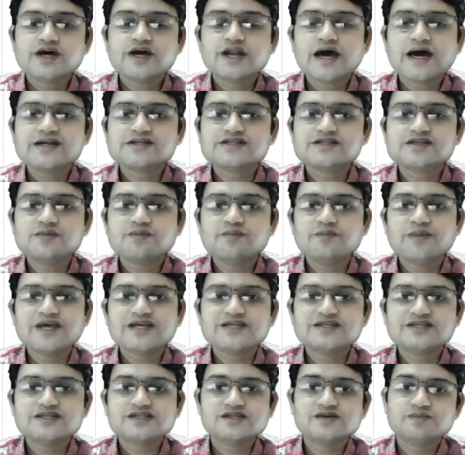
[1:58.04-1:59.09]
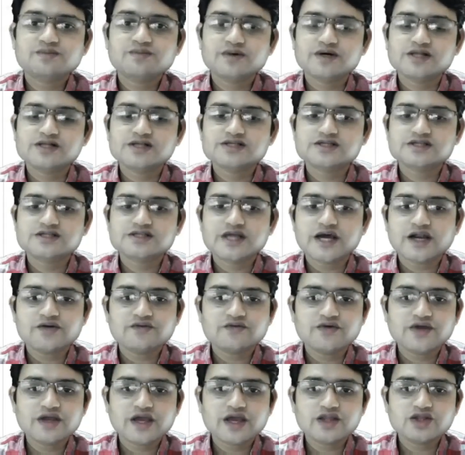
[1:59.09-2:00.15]
are some basic symbols that
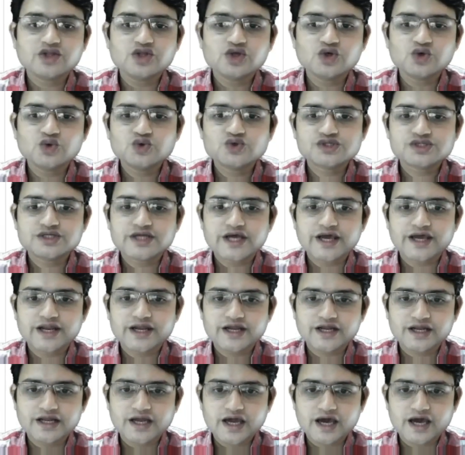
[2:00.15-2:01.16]
we can use directly.